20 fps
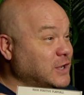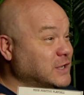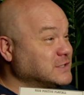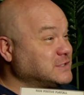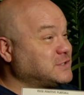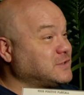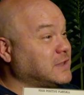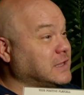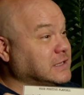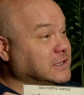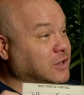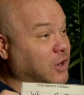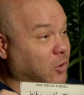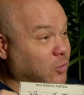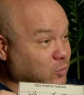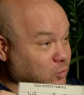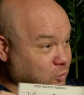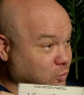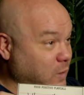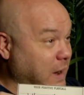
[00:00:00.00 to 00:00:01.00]
so that you
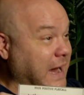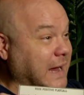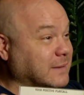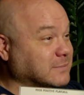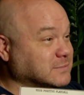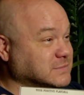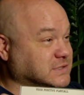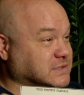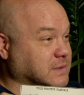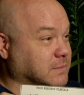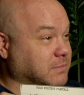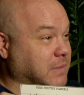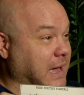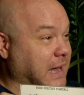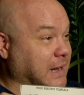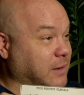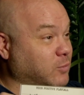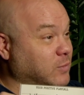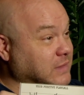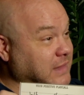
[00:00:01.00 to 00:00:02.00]
don't ram
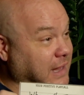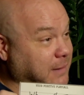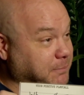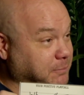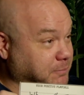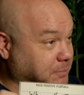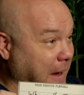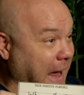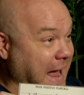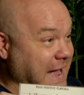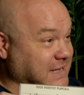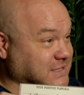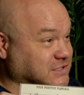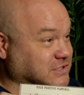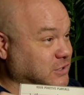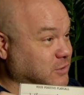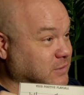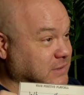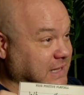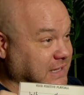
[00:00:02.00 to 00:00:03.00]
somebody when they pass
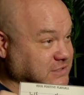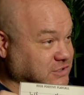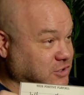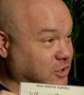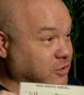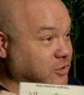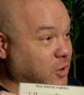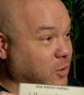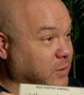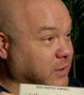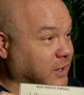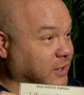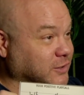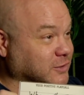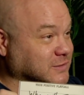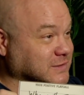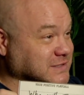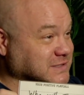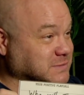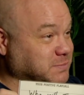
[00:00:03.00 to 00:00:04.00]
you and they start going
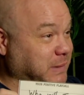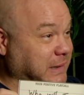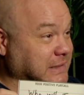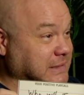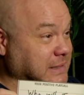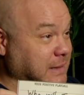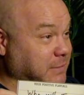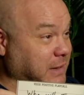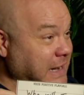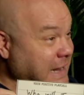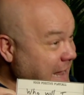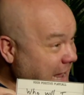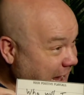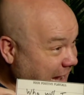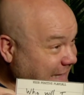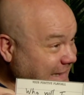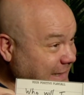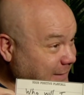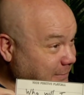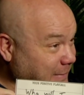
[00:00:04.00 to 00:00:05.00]
under the speed limit
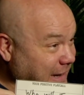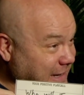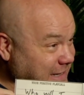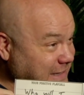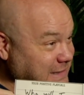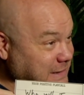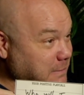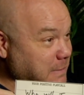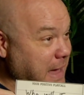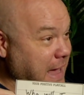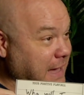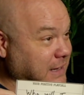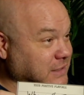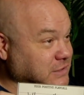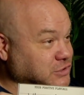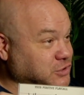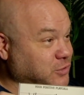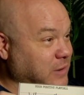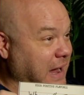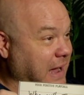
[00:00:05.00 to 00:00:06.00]
and they're making you mad
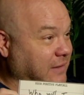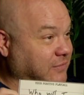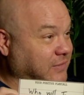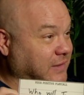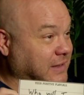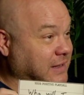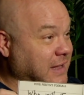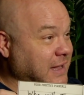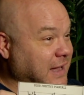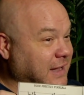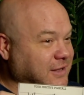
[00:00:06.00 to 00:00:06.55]
in traffic.